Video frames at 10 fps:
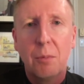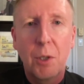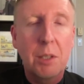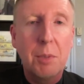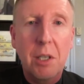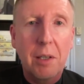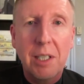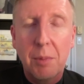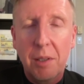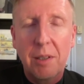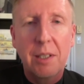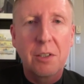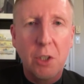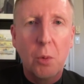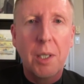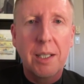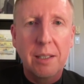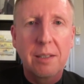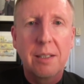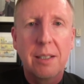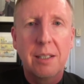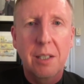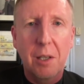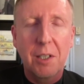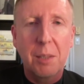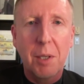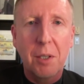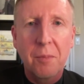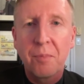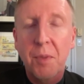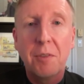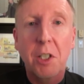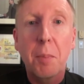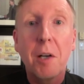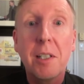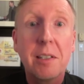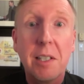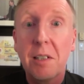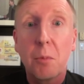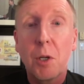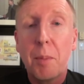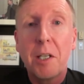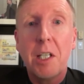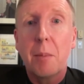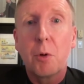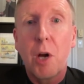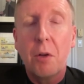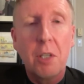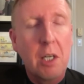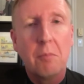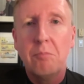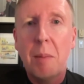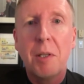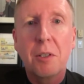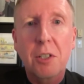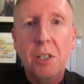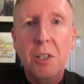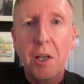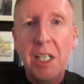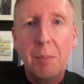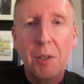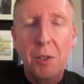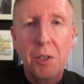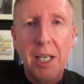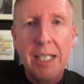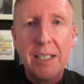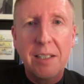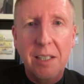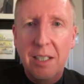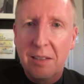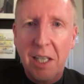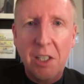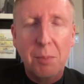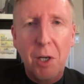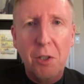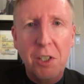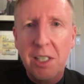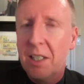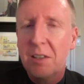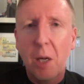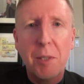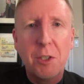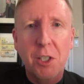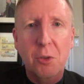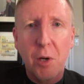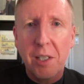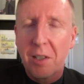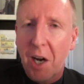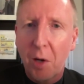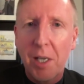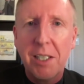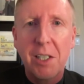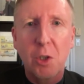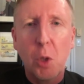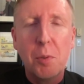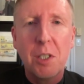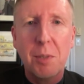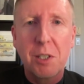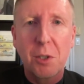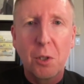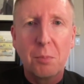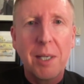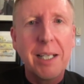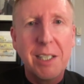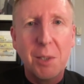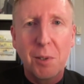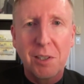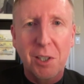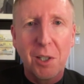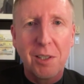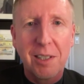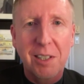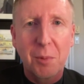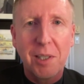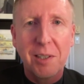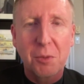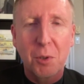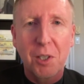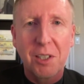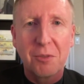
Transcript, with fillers: we're going to be talking about things no one else is talking about. The other parties think that we're picking up ground. Maybe they'll start talking about those ideas. That's democracy. That'd be just great. Our ideas are open to be stolen by anyone at all. It's the way things. Are you going to be